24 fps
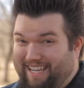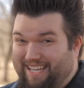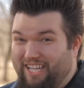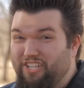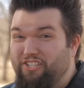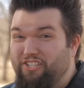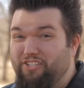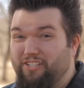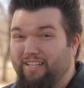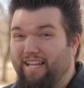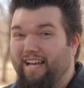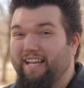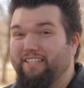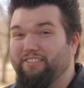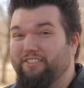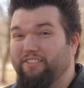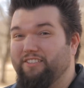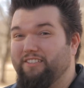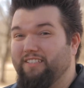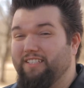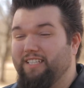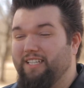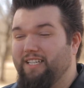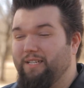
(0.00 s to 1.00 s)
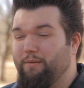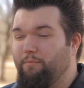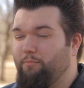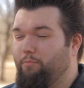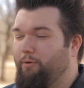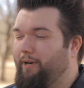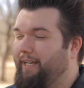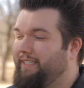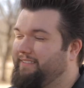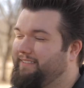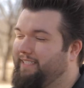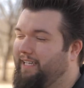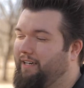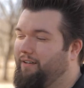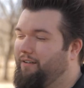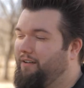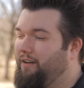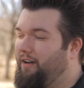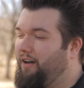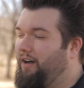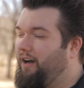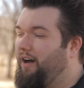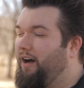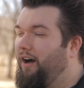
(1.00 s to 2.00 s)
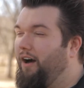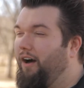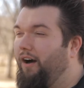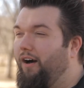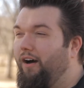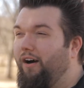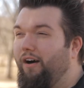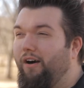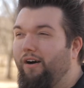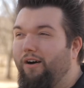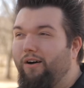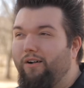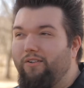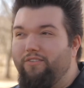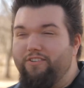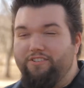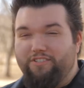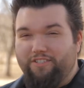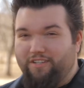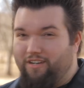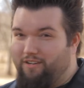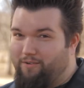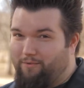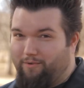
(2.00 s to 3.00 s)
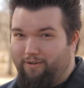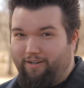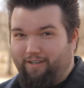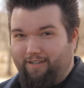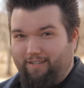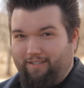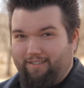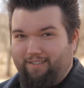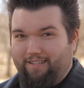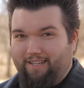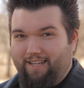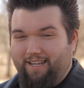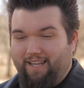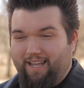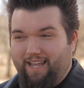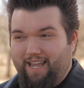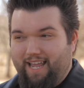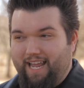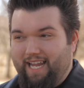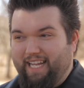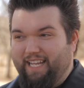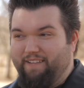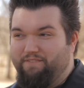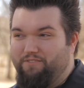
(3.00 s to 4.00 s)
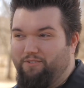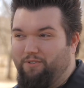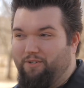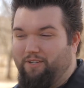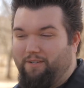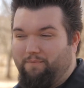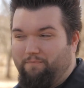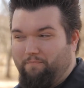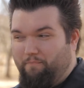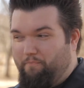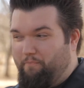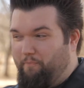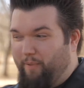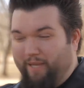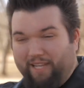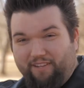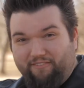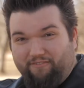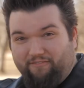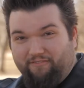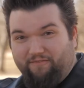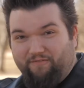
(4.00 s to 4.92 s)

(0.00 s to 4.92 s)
Intializr breaks down all the junk work and gives you big,